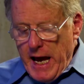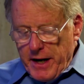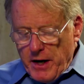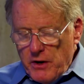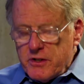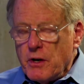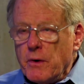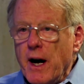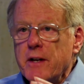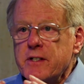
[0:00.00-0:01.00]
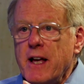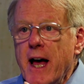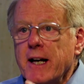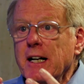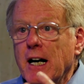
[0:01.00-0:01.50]
and also a
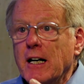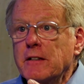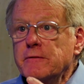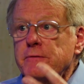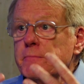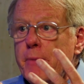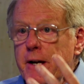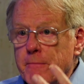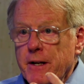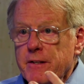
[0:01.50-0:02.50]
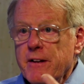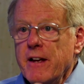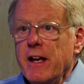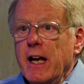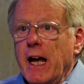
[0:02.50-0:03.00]
sac of pigment.
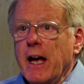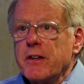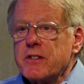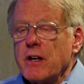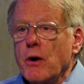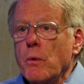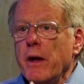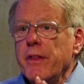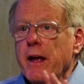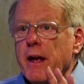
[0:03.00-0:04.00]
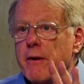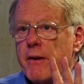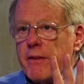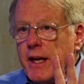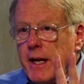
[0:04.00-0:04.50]
And so when they,
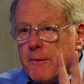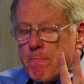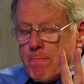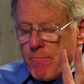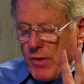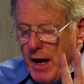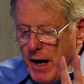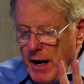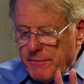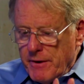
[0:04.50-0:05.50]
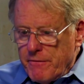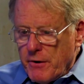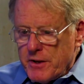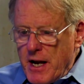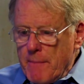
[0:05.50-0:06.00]
the, uh,
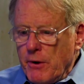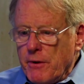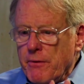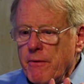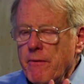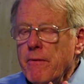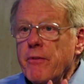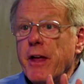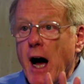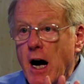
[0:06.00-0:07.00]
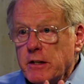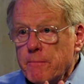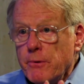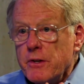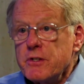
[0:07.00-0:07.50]
for example, the
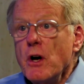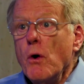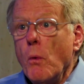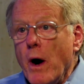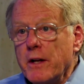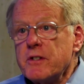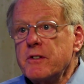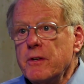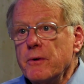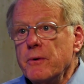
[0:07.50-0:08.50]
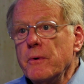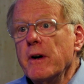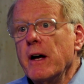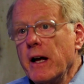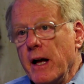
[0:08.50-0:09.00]
octopus wants
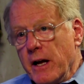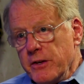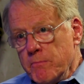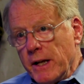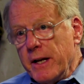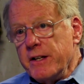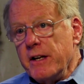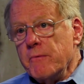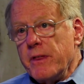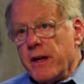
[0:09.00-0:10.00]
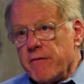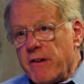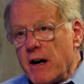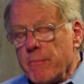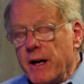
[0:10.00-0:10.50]
to it blend in with the
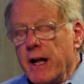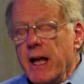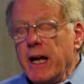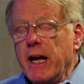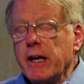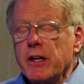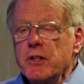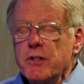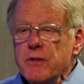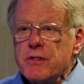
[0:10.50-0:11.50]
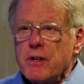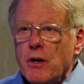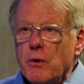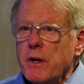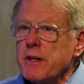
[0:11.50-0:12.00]
environment, it can do
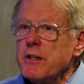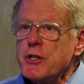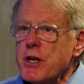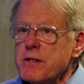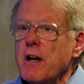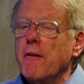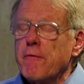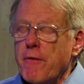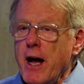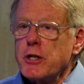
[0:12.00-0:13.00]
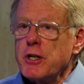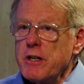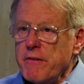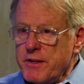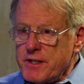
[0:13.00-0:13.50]
so within just a
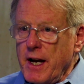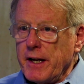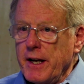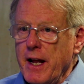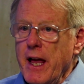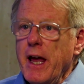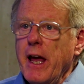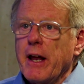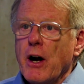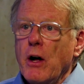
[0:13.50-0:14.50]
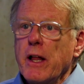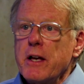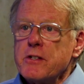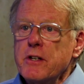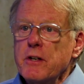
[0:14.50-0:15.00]
fraction of a second. And it all
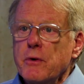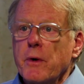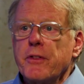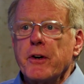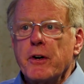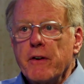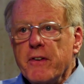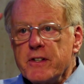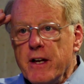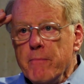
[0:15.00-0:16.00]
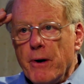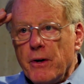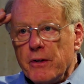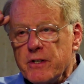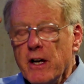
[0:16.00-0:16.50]
has to do with the nervous
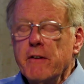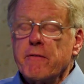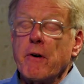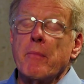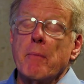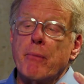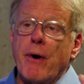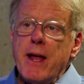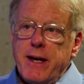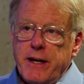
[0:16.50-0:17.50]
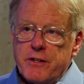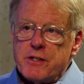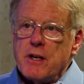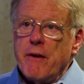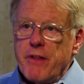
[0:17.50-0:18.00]
impulse from the
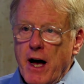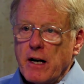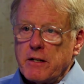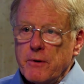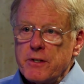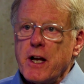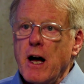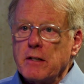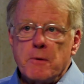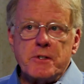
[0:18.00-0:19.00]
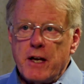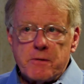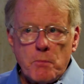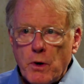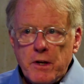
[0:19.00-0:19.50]
brains of the octopus. The octopus
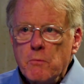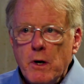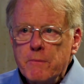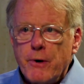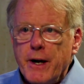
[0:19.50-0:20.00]
has more than one